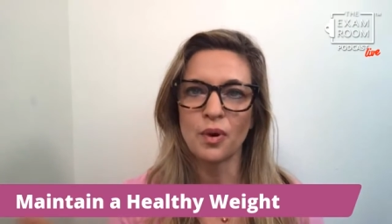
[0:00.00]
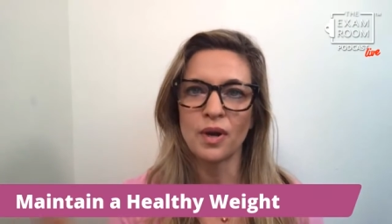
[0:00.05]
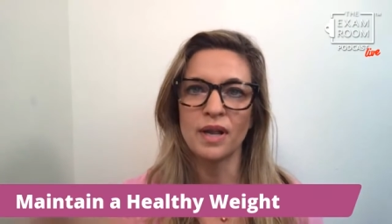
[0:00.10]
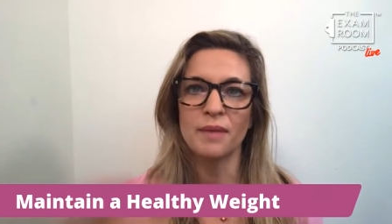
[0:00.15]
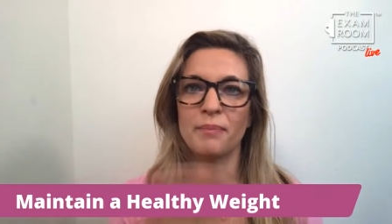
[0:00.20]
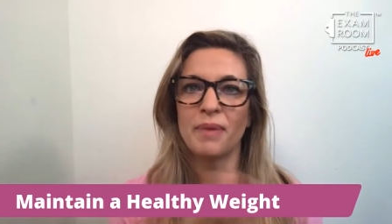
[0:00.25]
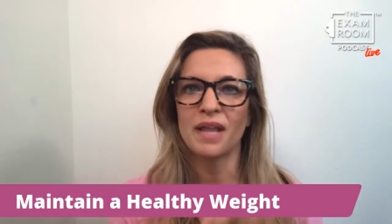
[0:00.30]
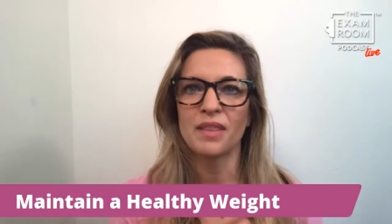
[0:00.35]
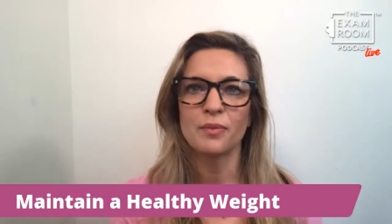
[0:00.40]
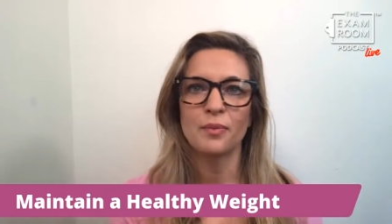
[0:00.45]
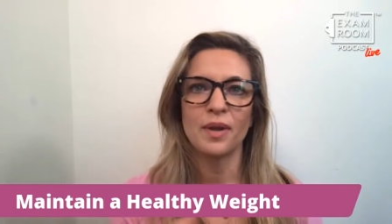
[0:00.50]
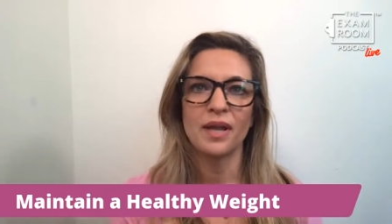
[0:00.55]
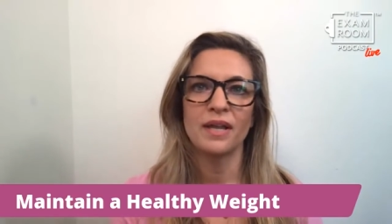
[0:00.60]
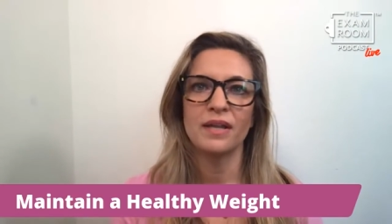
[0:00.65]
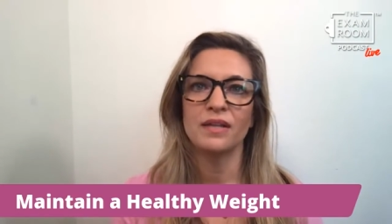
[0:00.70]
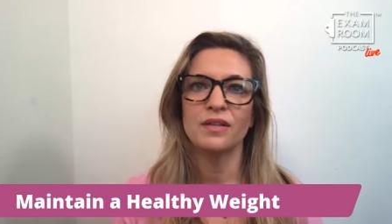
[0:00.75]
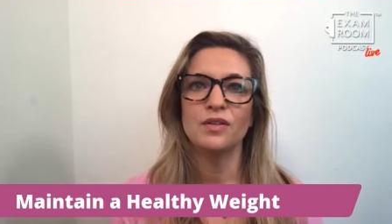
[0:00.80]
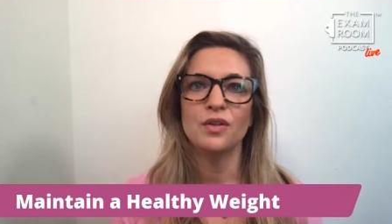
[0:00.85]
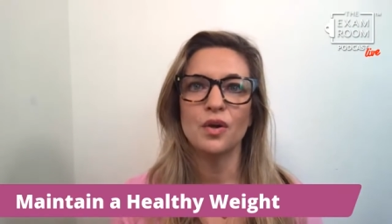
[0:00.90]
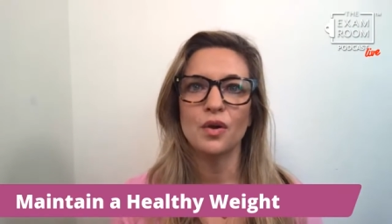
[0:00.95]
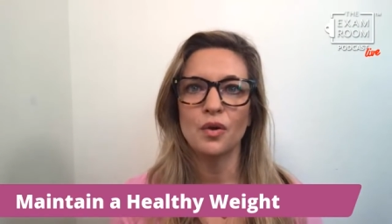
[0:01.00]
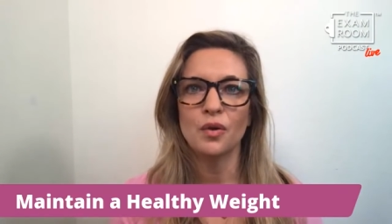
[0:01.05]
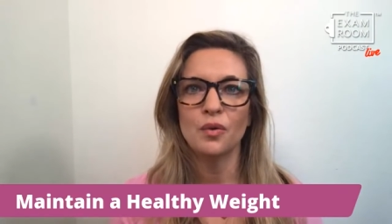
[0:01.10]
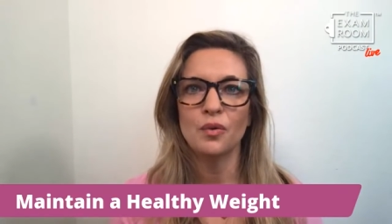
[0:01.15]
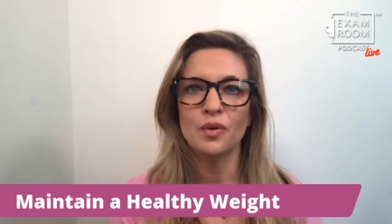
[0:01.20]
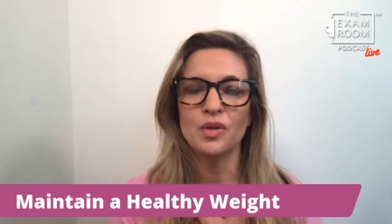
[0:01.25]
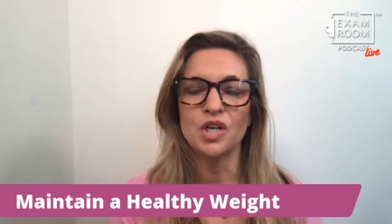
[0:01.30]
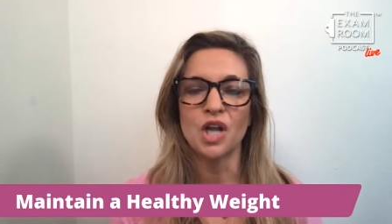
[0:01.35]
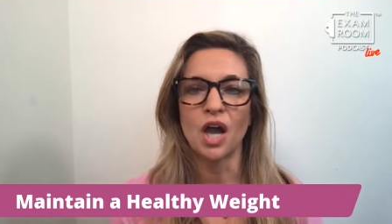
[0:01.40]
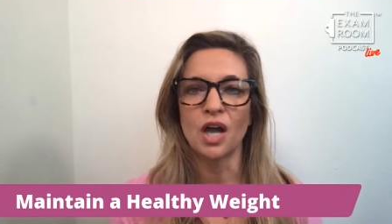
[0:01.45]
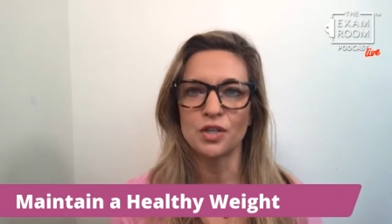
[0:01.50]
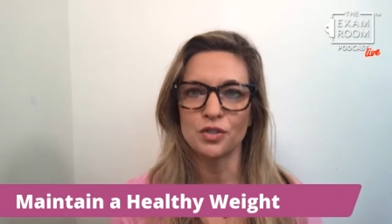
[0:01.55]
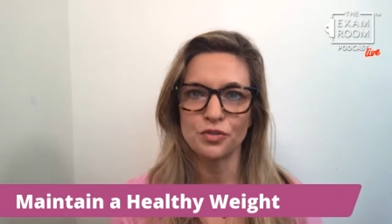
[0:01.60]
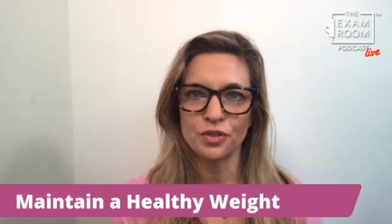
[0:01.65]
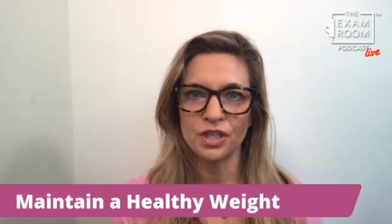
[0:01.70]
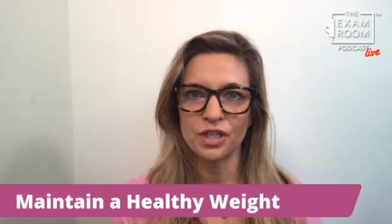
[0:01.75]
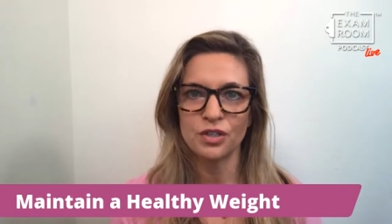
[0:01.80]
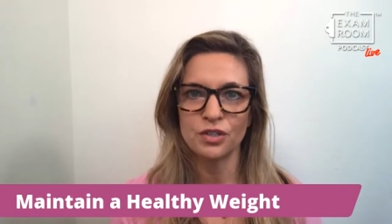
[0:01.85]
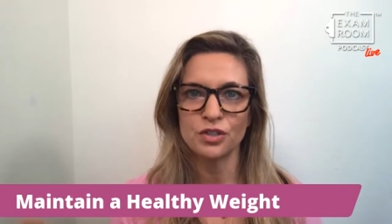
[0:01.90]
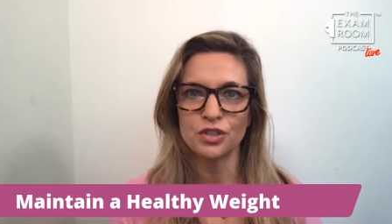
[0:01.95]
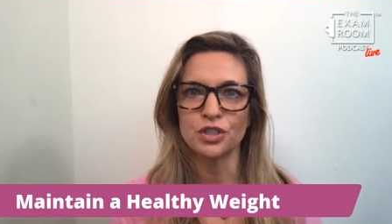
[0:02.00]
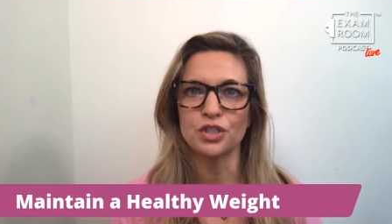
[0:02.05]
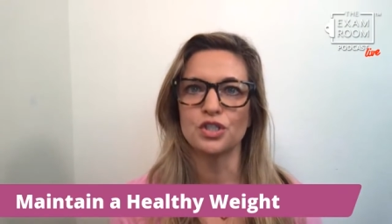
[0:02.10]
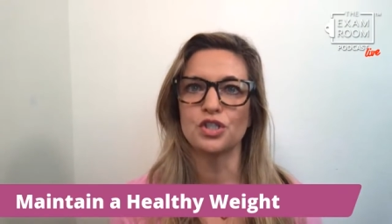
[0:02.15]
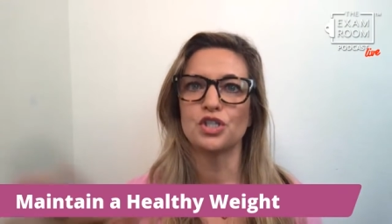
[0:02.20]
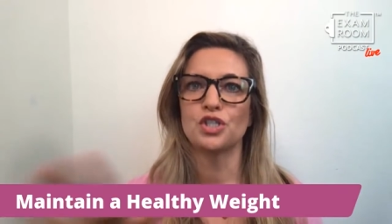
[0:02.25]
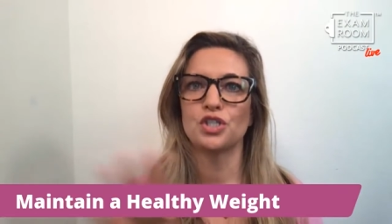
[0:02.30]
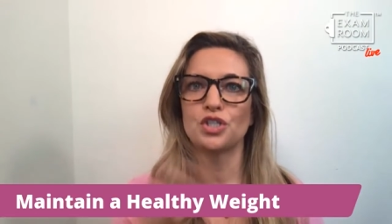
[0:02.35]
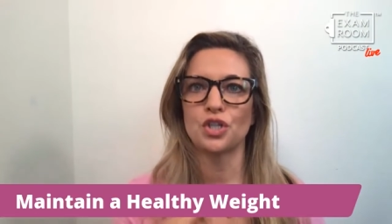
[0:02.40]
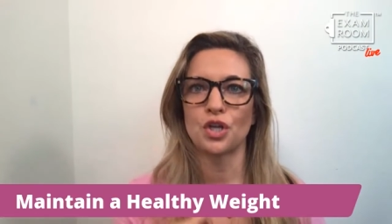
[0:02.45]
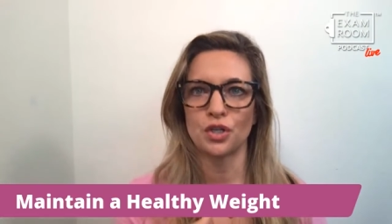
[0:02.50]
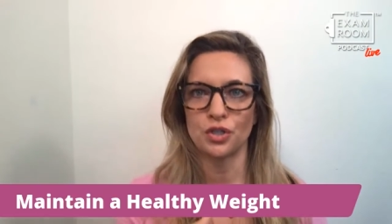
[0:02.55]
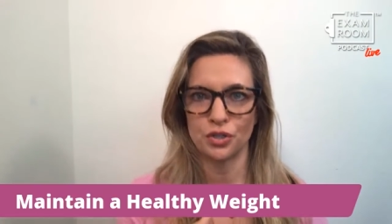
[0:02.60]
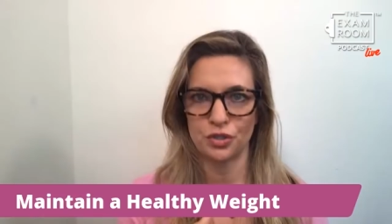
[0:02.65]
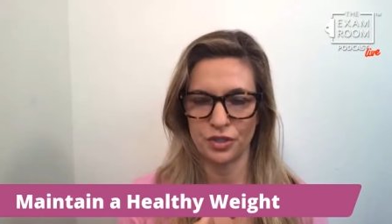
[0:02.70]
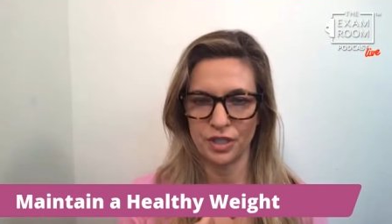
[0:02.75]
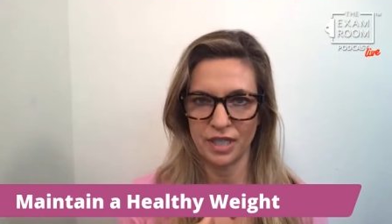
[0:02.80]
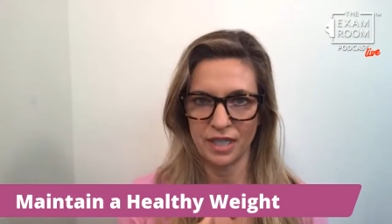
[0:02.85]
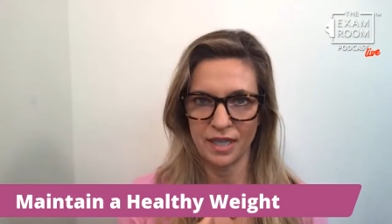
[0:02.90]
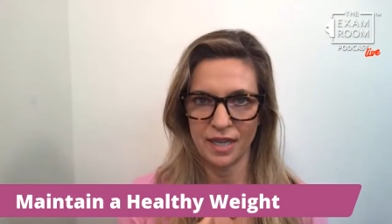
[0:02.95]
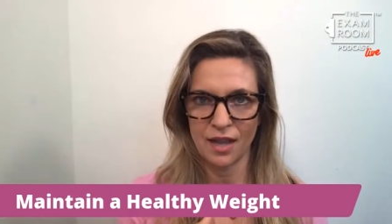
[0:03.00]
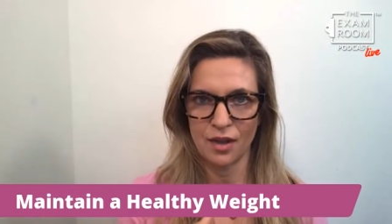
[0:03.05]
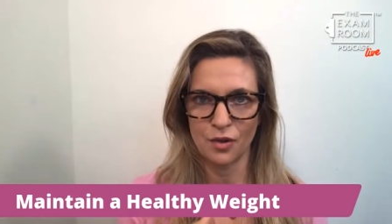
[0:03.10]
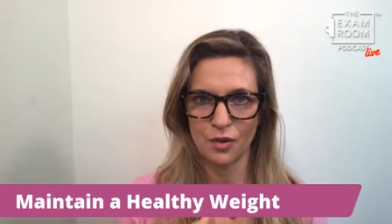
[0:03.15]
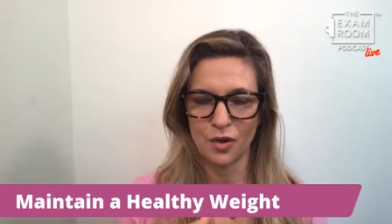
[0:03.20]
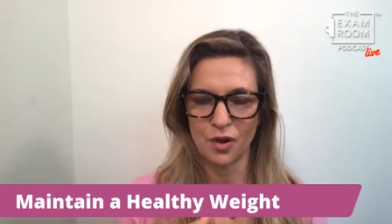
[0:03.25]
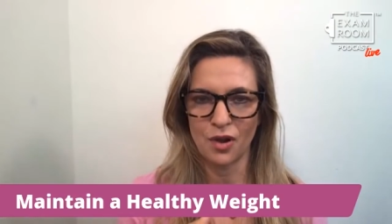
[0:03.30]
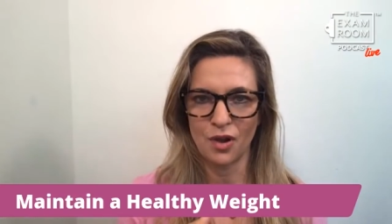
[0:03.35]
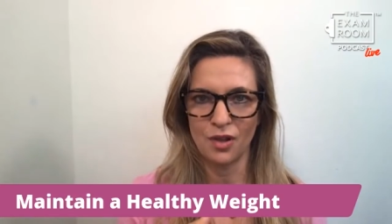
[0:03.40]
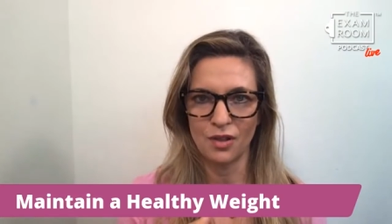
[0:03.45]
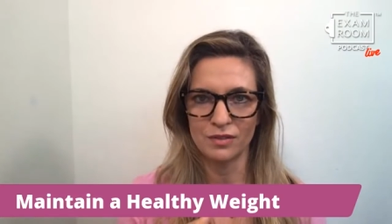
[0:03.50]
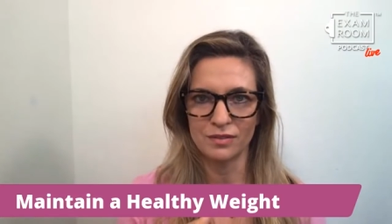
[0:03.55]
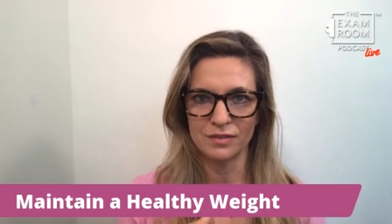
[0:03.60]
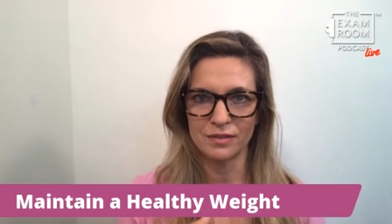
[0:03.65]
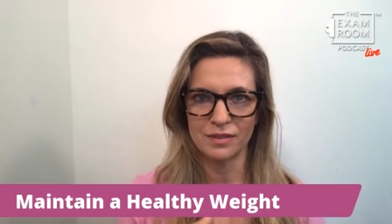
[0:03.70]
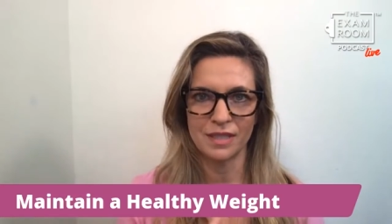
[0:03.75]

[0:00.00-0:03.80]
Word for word: And by the way, no non drinker should start drinking alcohol,